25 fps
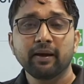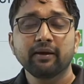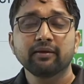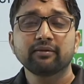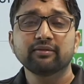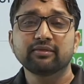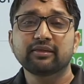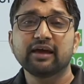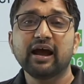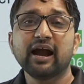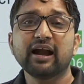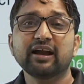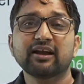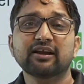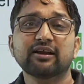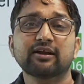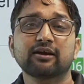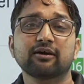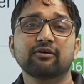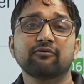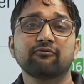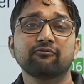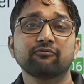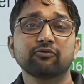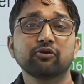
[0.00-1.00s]
that
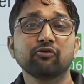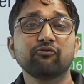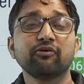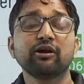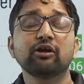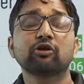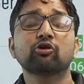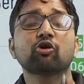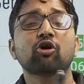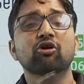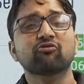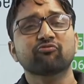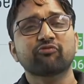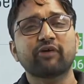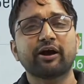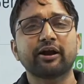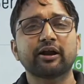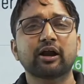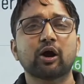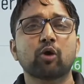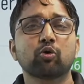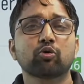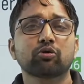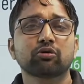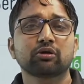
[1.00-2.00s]
you will not
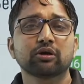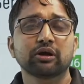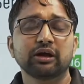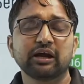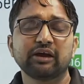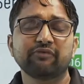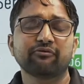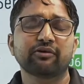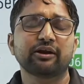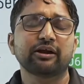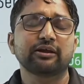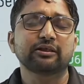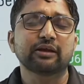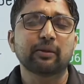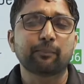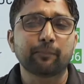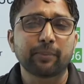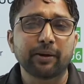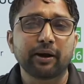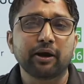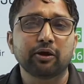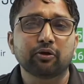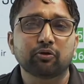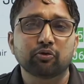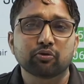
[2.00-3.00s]
find out even in the
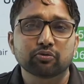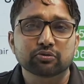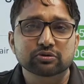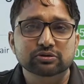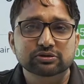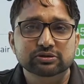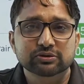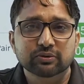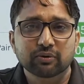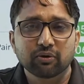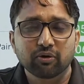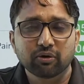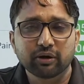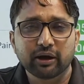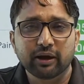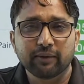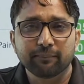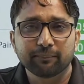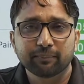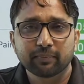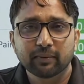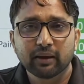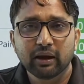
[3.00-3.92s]
paid course. Okay.